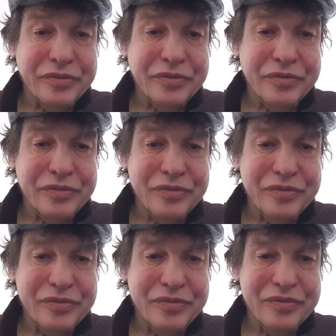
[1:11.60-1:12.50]

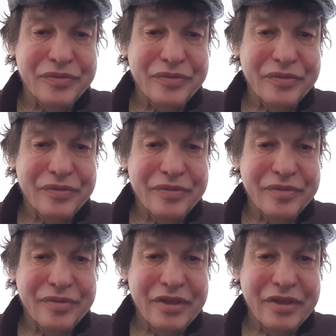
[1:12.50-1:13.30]
[no speech]